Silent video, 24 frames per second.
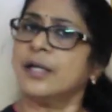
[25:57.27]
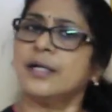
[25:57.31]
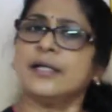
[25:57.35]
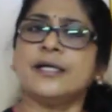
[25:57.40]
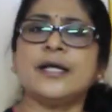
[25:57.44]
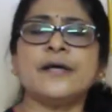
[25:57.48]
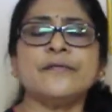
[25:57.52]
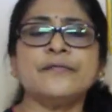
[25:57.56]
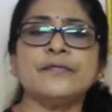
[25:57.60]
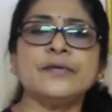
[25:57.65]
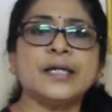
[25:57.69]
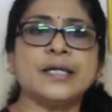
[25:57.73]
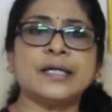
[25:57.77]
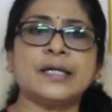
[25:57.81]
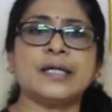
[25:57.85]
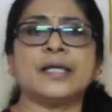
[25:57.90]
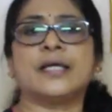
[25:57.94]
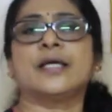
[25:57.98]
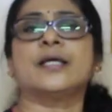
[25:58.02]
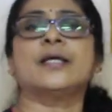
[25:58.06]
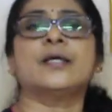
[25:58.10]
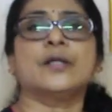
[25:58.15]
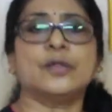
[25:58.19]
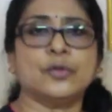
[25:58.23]

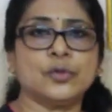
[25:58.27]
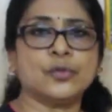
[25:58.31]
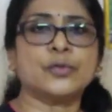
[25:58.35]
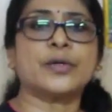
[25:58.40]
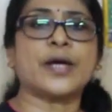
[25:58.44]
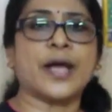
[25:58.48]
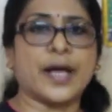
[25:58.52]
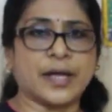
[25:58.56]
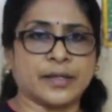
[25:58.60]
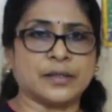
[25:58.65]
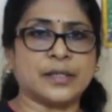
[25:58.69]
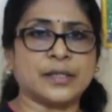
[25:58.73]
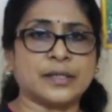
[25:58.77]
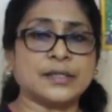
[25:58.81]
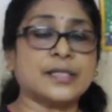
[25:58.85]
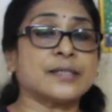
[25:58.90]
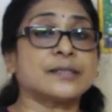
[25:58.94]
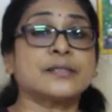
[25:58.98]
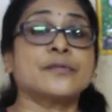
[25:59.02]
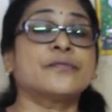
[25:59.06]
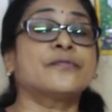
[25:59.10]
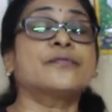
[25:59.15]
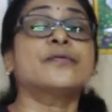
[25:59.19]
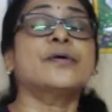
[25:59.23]
definitely you can,
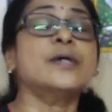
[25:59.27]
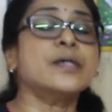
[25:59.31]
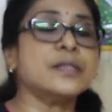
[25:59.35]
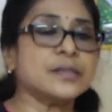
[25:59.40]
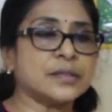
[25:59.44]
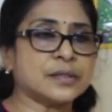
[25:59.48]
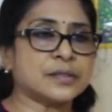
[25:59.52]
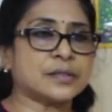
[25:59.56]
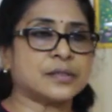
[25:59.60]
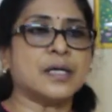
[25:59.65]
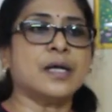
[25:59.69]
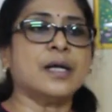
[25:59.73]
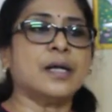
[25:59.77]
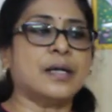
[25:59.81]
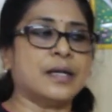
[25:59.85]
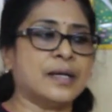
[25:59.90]
that's the first